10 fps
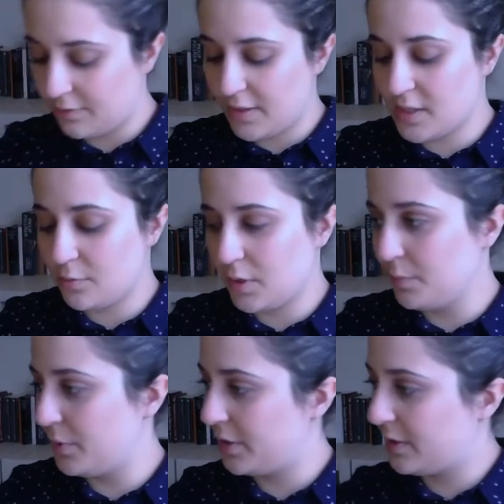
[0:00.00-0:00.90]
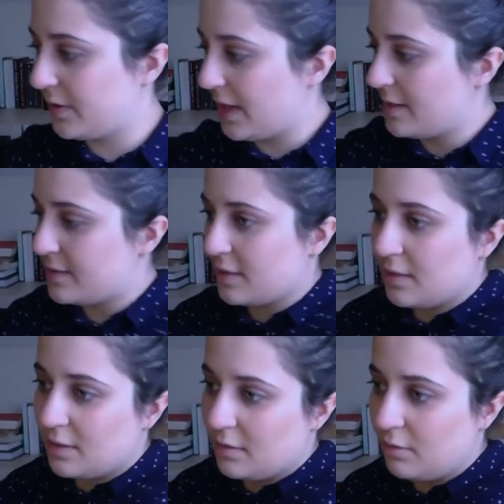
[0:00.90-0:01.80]
there's one book that
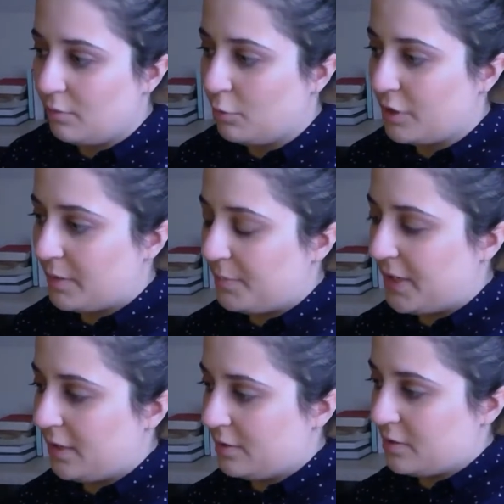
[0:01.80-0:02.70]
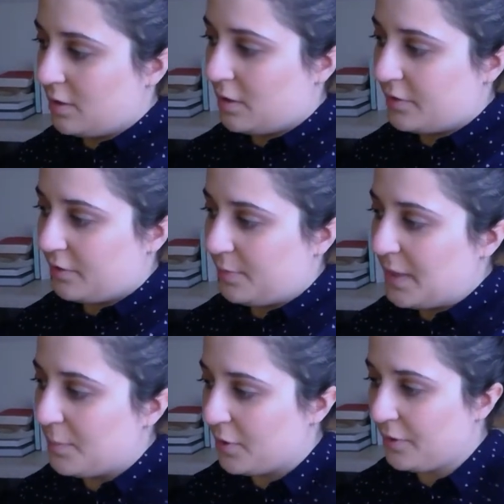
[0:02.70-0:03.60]
would appeal to a lot of
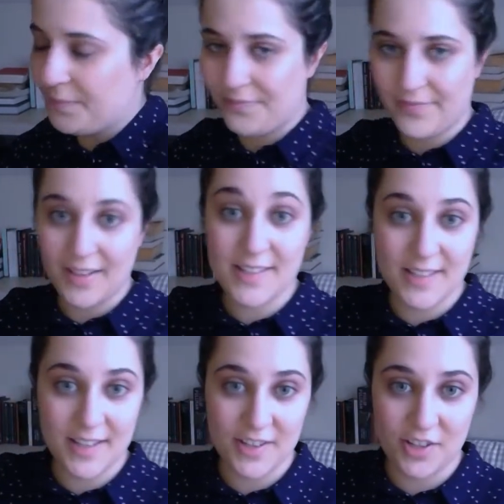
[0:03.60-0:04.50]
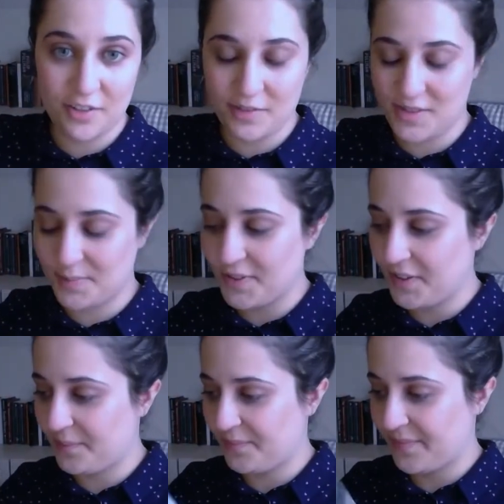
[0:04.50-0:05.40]
people, it's another children's book,
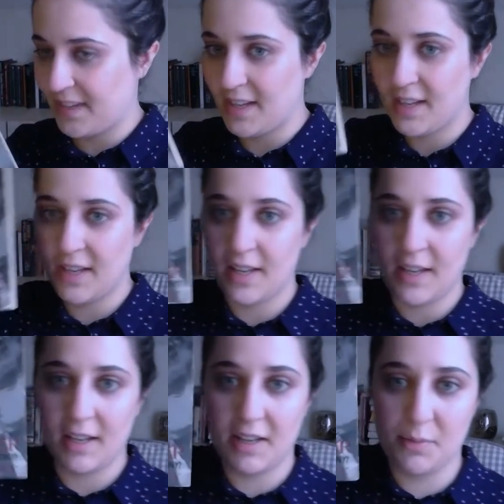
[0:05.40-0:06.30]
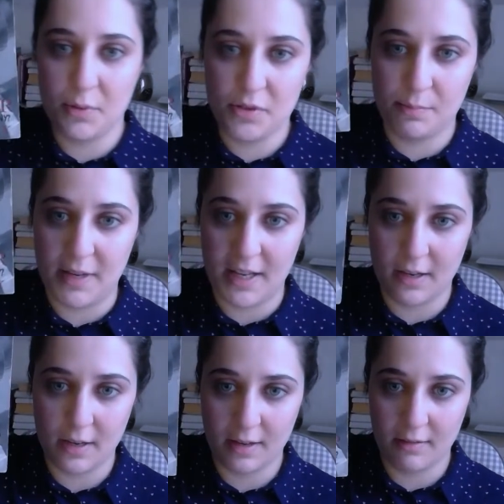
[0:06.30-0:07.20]
it would be
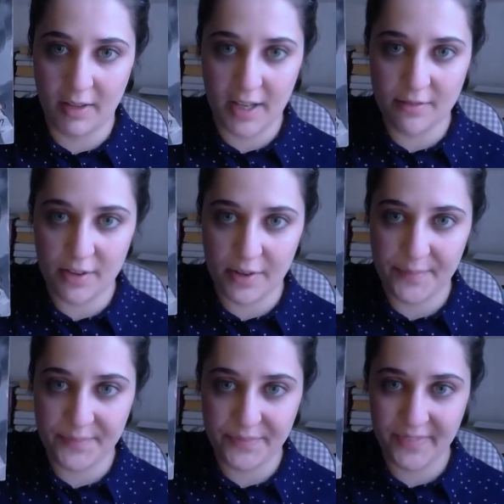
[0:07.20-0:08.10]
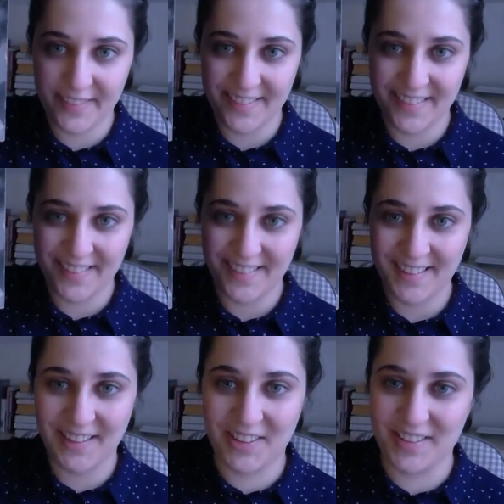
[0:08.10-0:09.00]
The Giver.
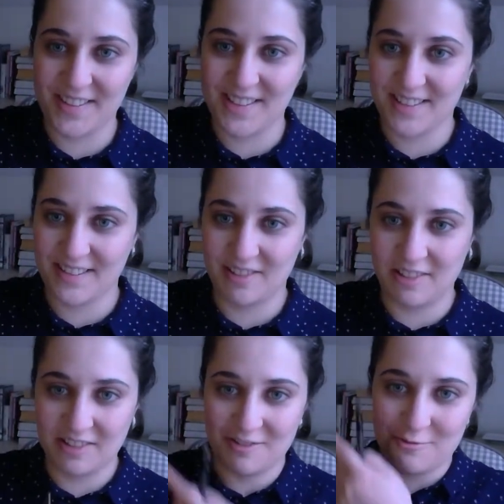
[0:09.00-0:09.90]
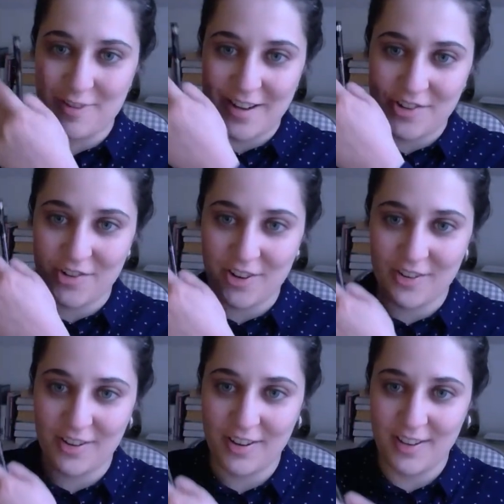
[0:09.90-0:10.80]
Look at this retro
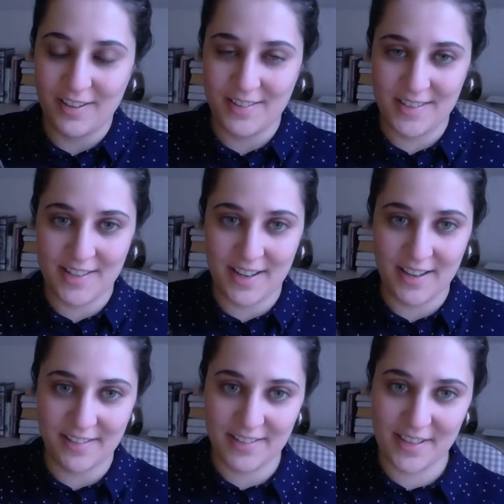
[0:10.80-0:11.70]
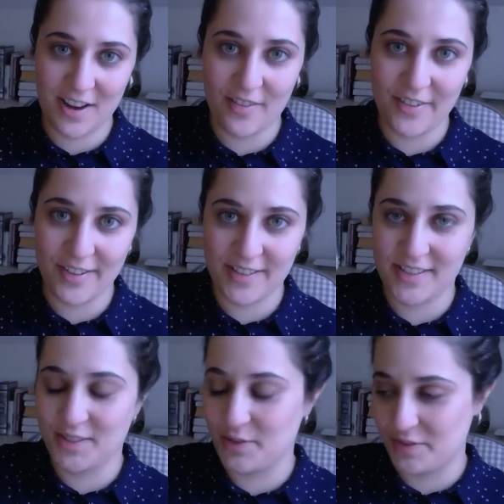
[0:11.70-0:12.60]
styled cover. This is
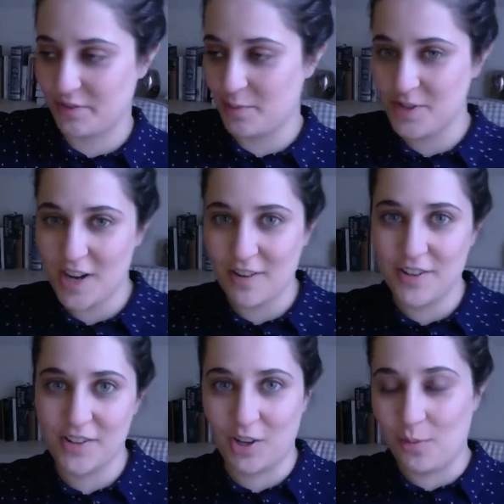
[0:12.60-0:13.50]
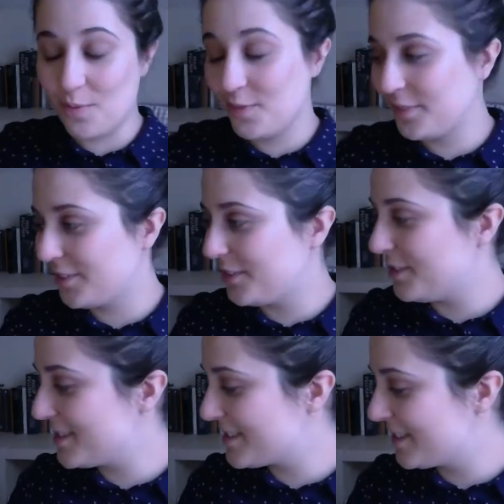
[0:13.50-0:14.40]
also from a charity shop, of
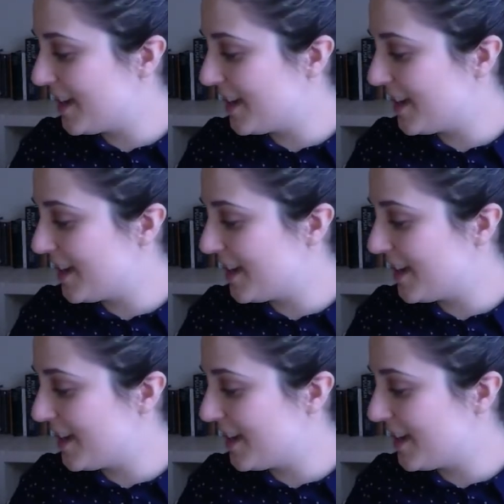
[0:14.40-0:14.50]
course.